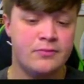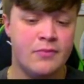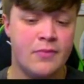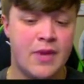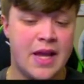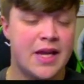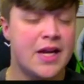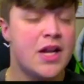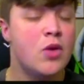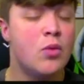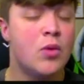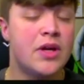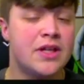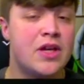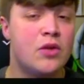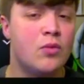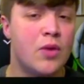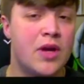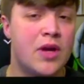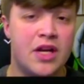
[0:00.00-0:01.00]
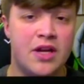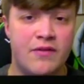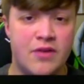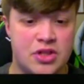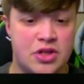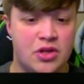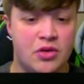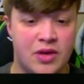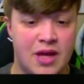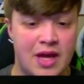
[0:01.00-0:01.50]
Anyone can win a
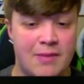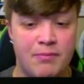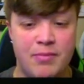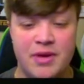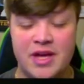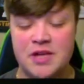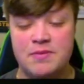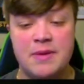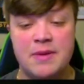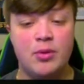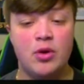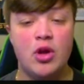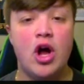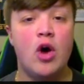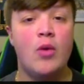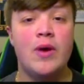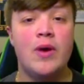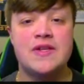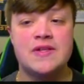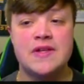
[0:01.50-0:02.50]
divisional game because people always